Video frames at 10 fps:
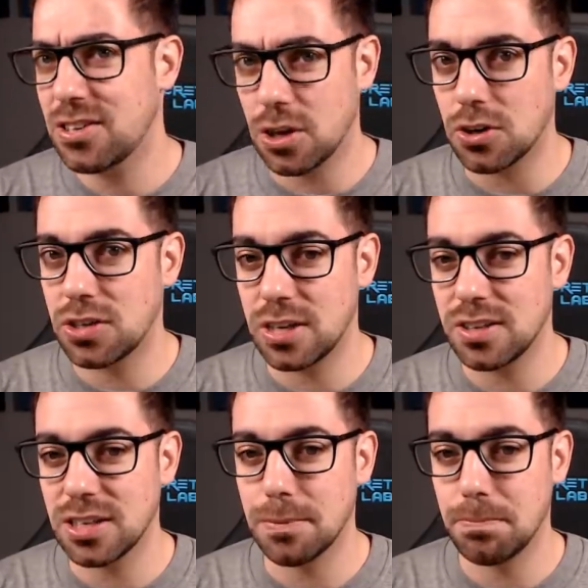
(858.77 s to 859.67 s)
Star
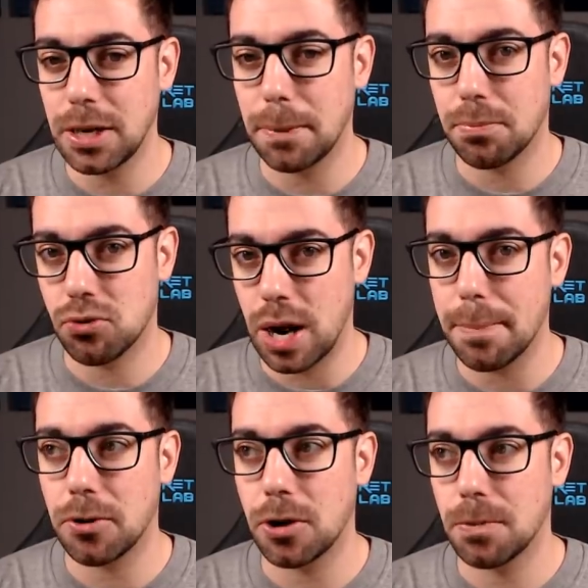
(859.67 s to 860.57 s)
Citizen can be a
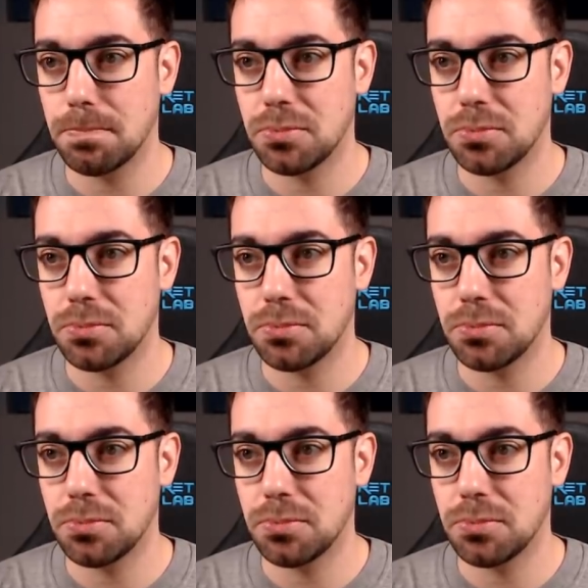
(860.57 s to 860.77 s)
proper